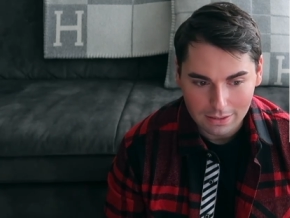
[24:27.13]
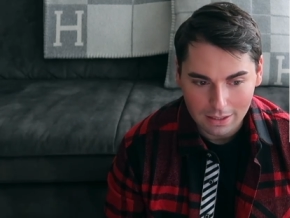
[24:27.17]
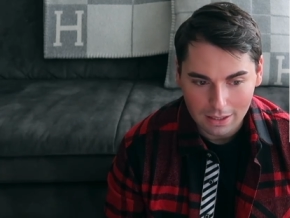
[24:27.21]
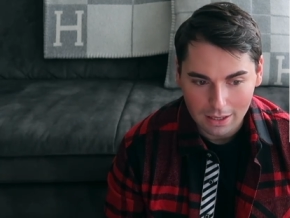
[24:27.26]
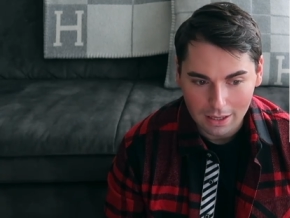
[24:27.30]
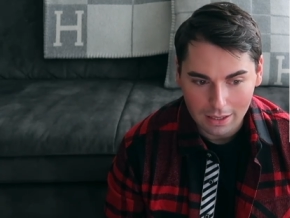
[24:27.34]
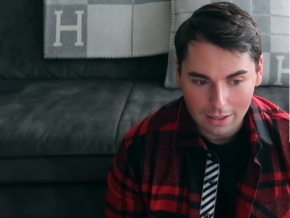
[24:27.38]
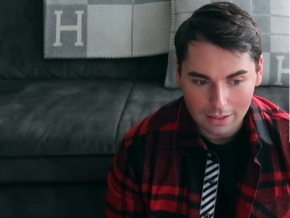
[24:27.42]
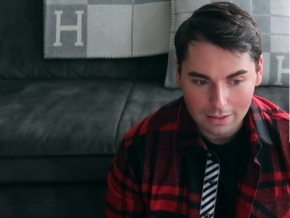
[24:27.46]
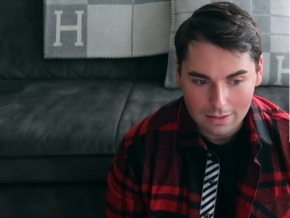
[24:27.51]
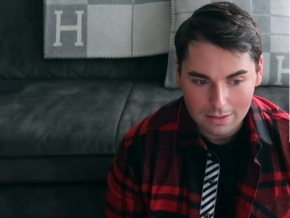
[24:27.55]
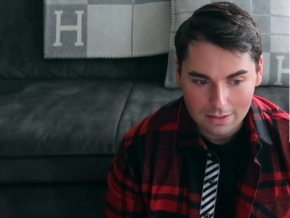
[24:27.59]

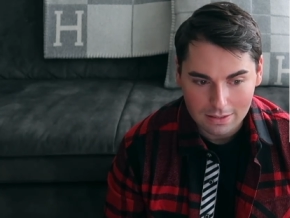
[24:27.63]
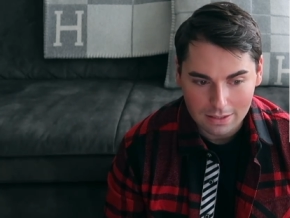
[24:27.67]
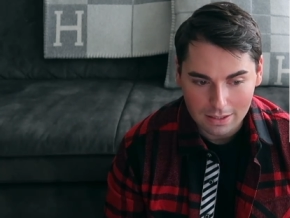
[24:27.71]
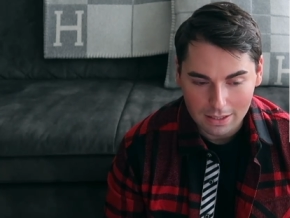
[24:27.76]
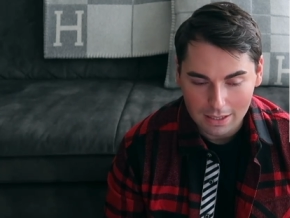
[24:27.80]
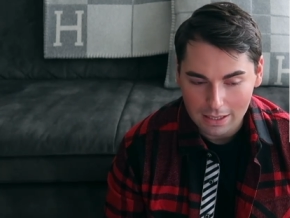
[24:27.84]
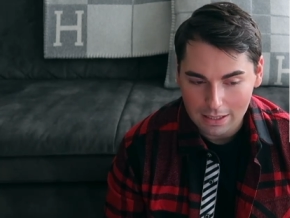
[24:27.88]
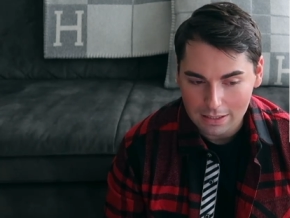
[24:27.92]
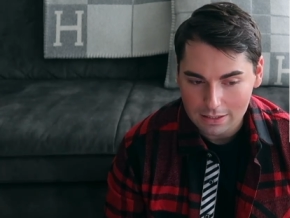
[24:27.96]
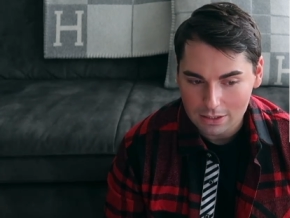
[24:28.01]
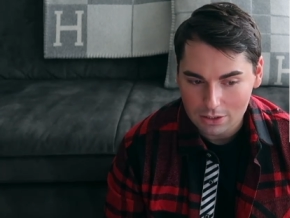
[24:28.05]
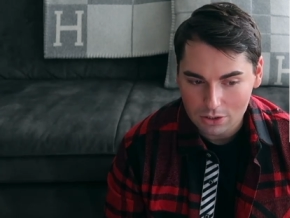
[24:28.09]
It's
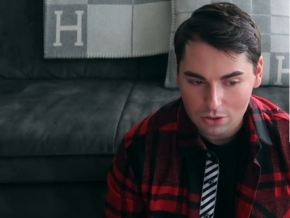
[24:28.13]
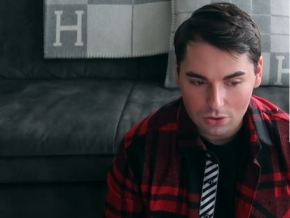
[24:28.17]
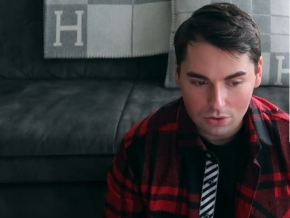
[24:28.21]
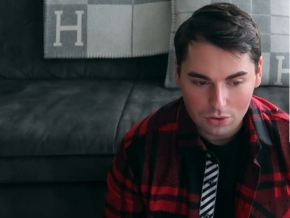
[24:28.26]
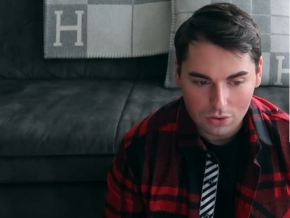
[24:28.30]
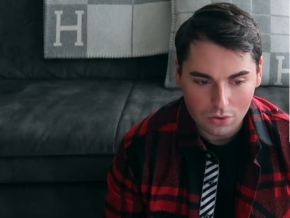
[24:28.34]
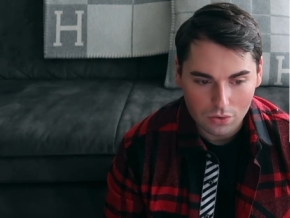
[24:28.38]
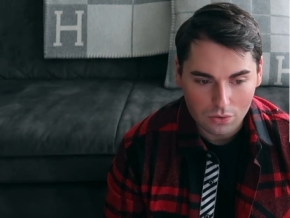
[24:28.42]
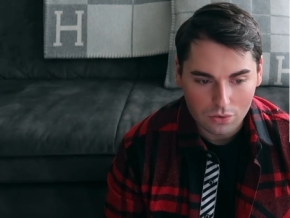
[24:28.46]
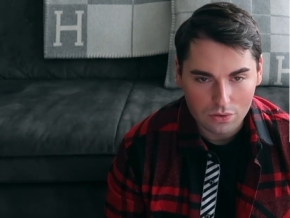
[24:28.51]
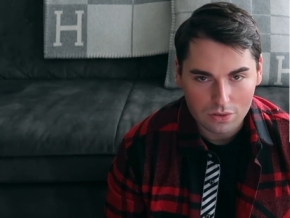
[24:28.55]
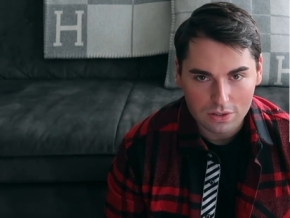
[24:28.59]
easy to
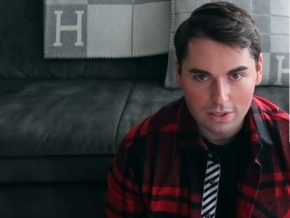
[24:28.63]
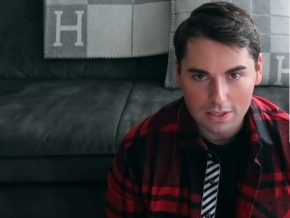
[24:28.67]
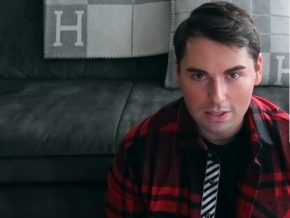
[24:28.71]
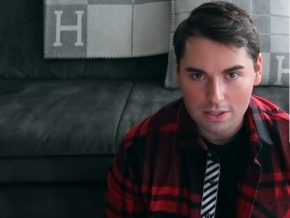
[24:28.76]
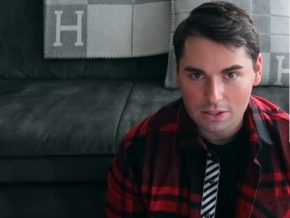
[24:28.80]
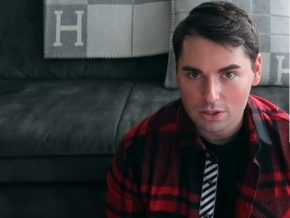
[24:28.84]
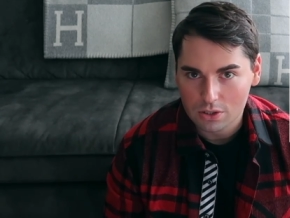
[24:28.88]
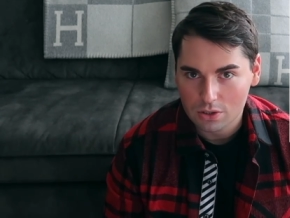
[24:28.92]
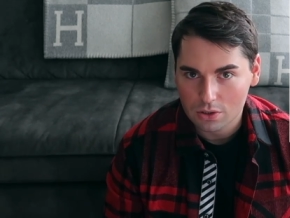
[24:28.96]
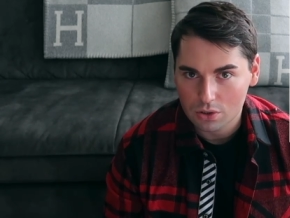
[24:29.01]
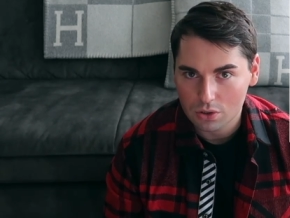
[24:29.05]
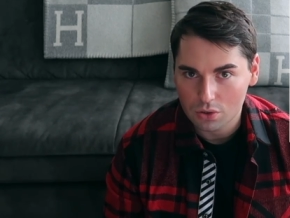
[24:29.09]
use,
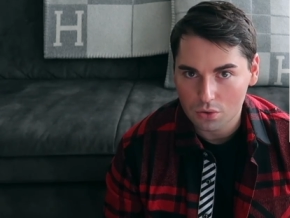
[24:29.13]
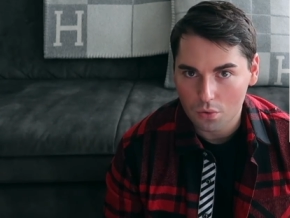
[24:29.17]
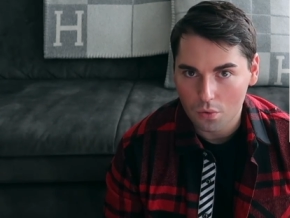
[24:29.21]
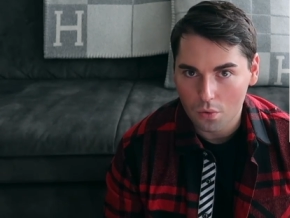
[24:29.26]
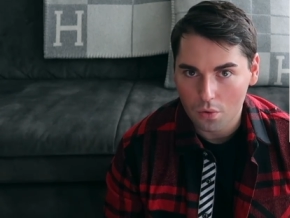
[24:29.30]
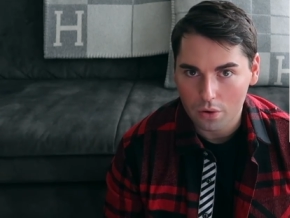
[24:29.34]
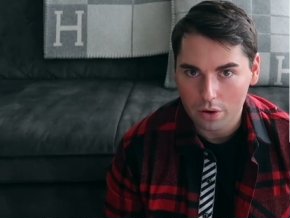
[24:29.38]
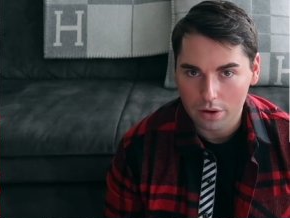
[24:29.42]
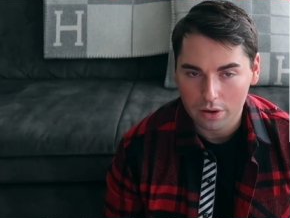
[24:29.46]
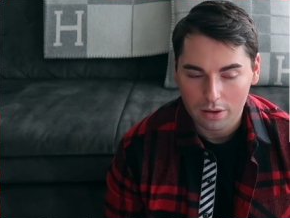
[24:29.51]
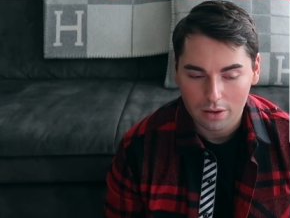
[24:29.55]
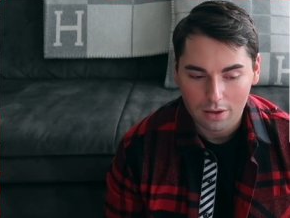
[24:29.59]
it's
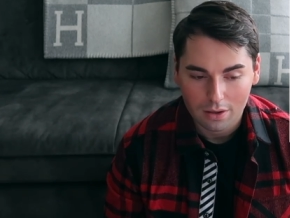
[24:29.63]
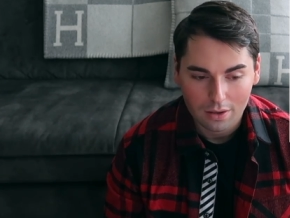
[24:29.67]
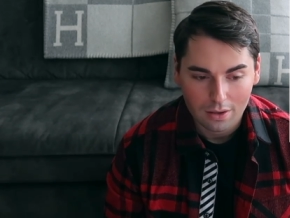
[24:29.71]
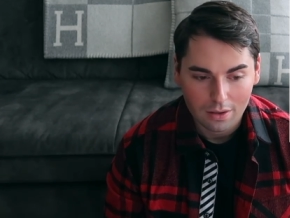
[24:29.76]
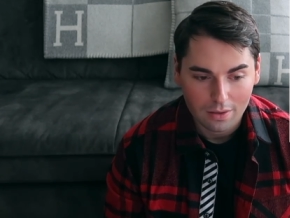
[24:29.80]
secure.